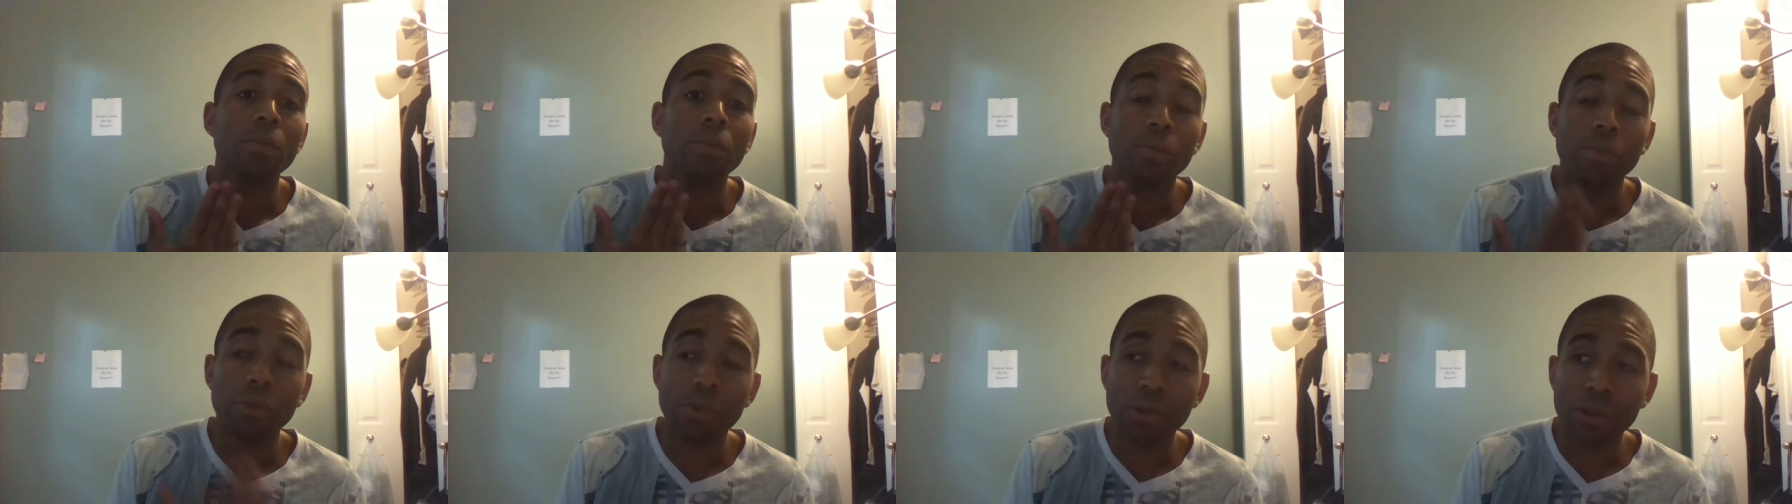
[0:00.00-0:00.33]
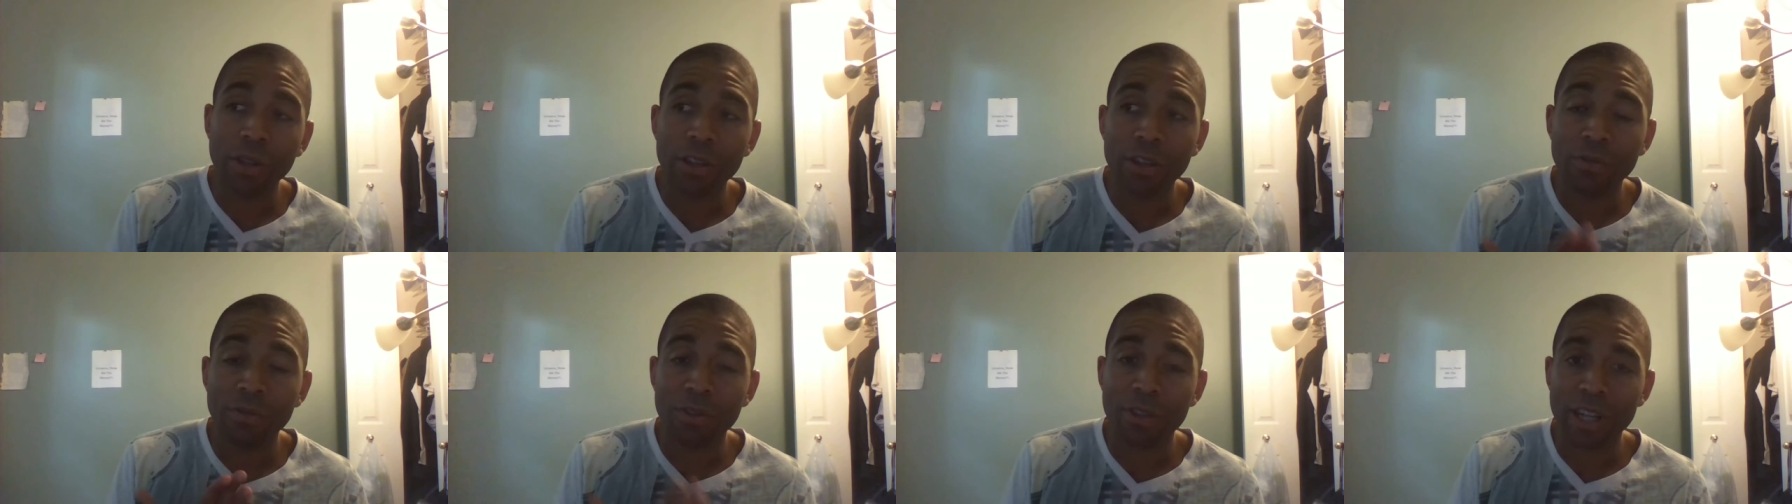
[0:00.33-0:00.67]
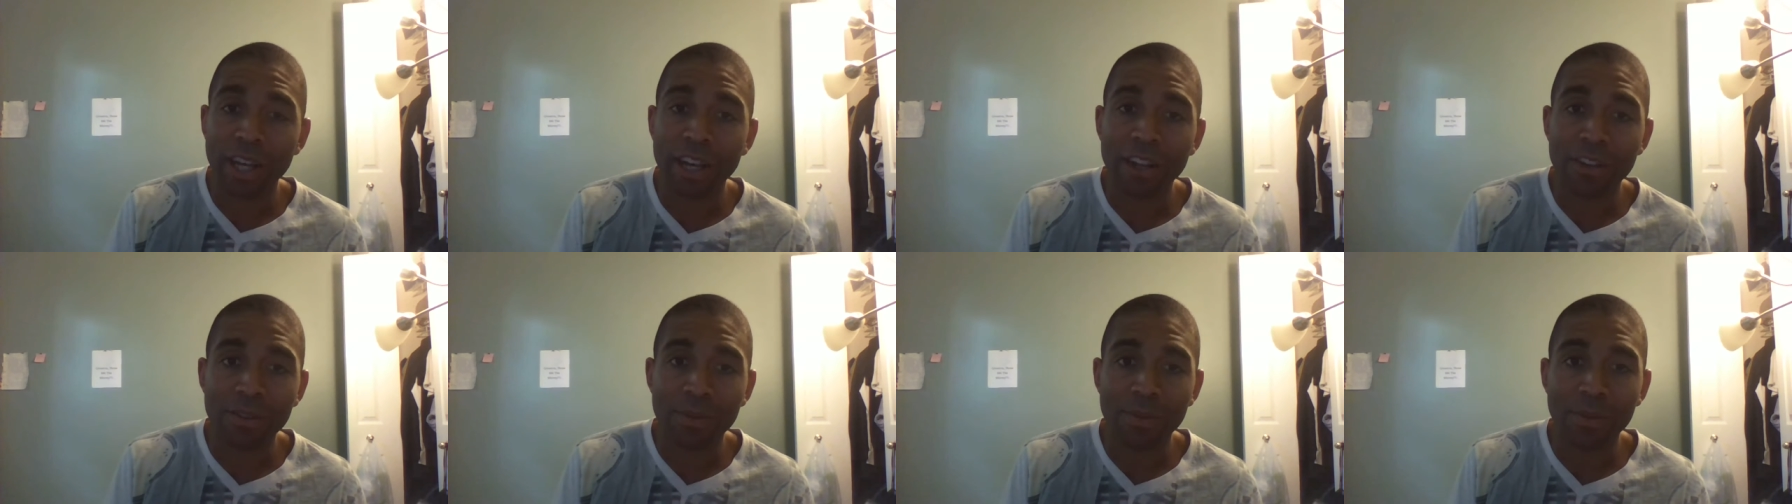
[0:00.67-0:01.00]
Please reach
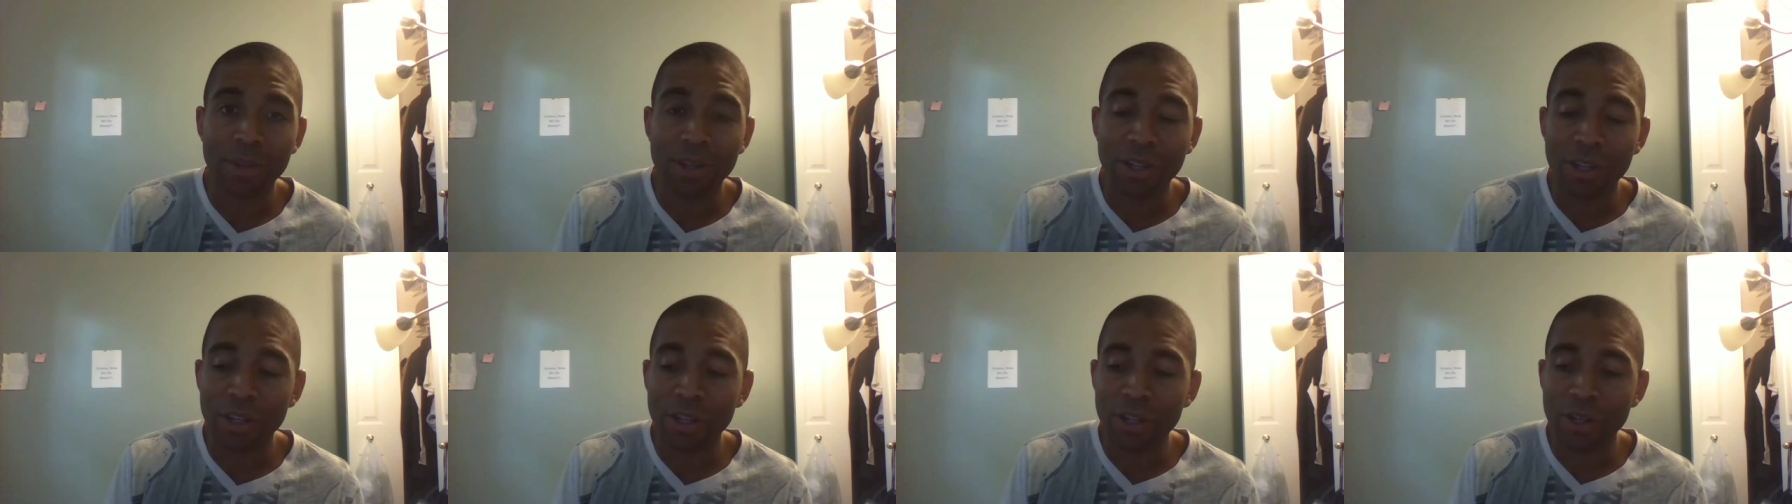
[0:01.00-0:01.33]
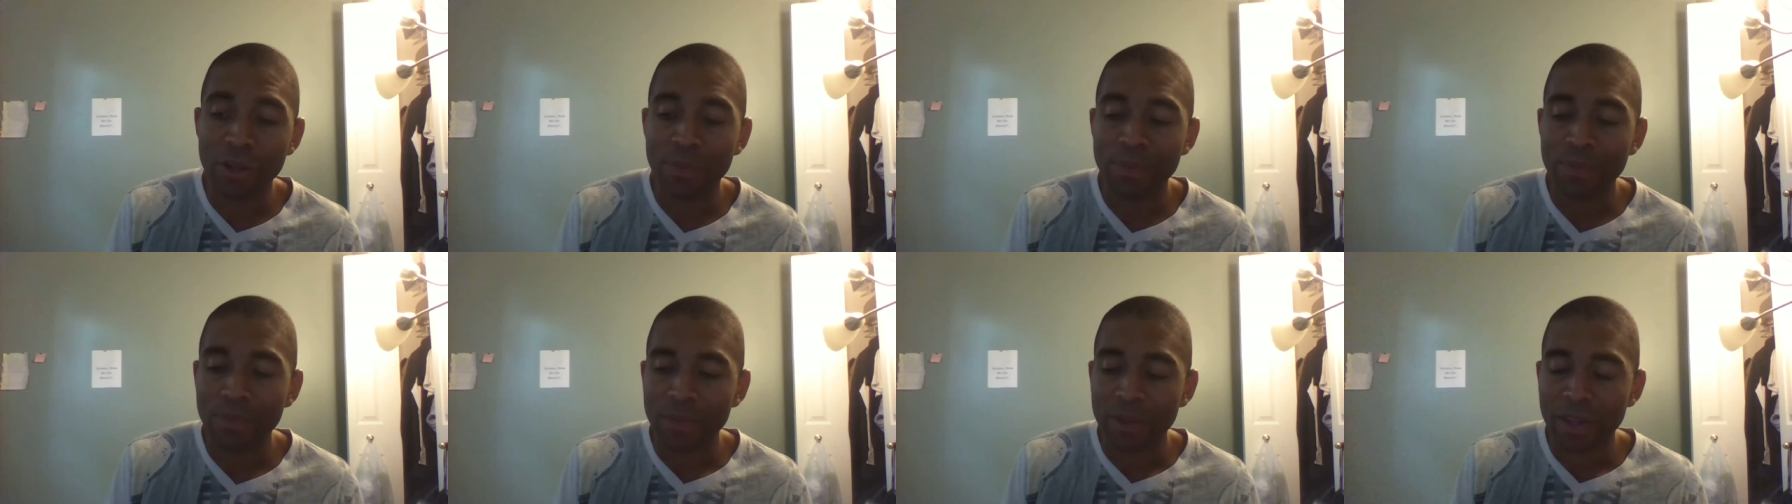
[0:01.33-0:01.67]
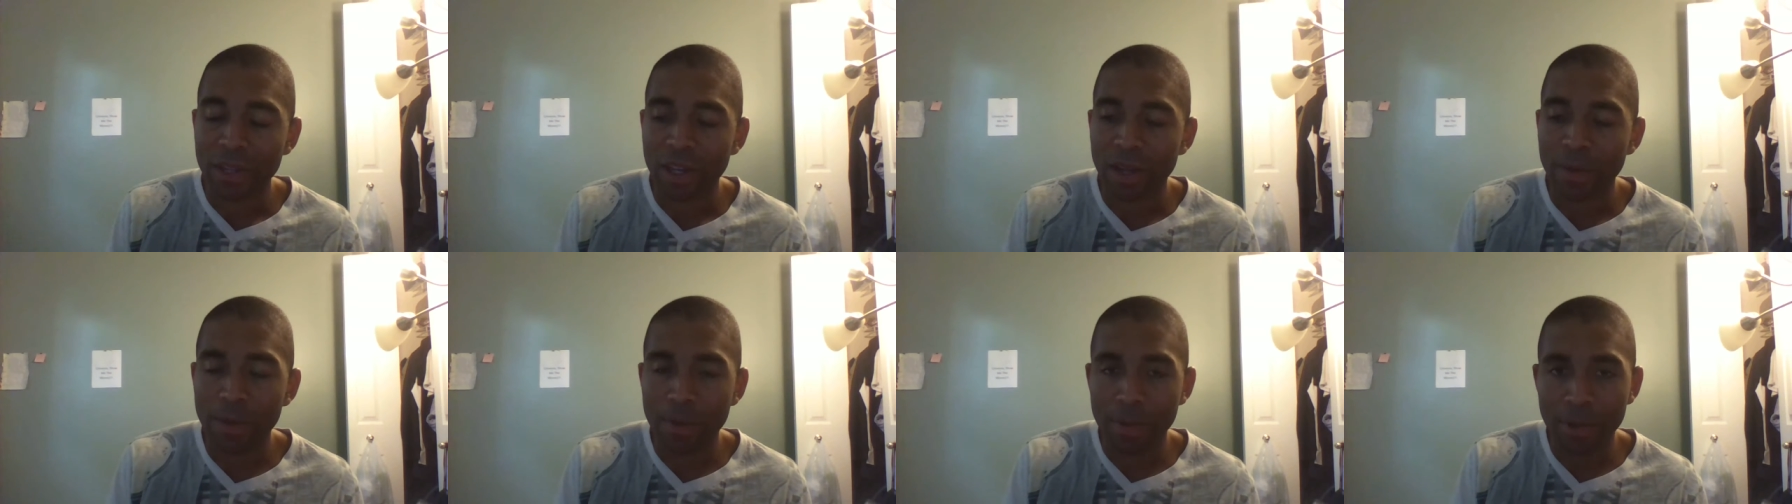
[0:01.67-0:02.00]
out to me here.
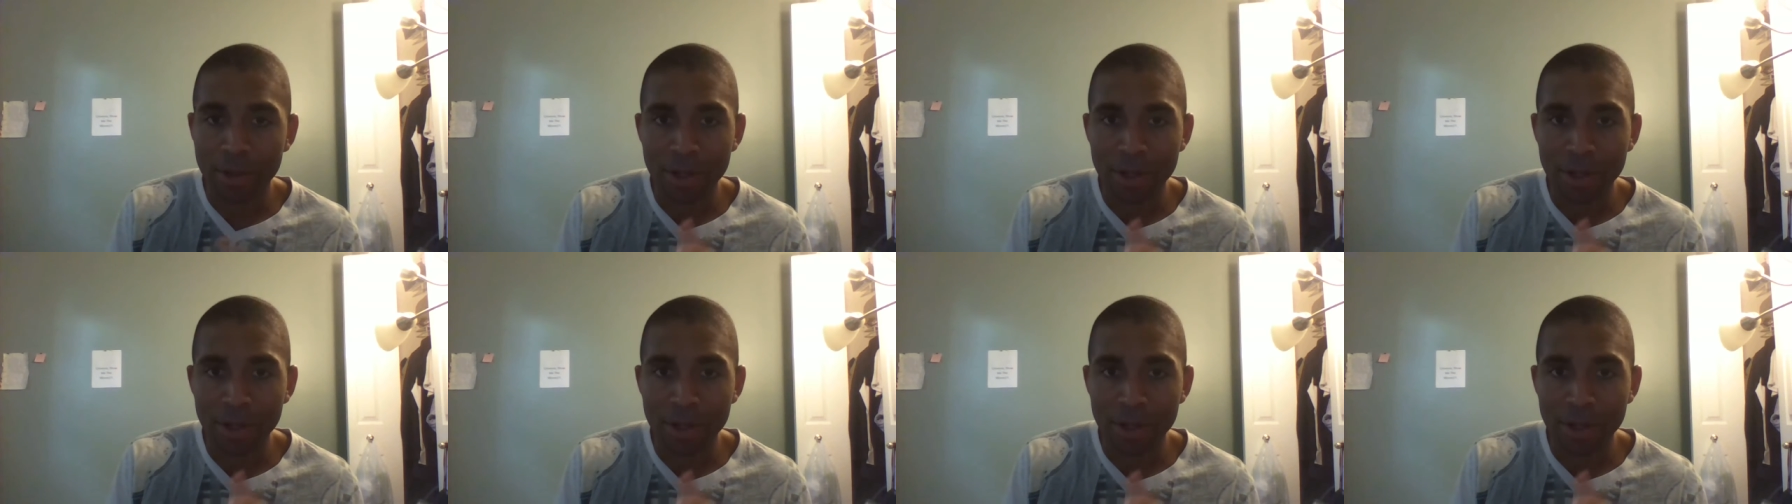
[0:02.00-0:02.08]
Put my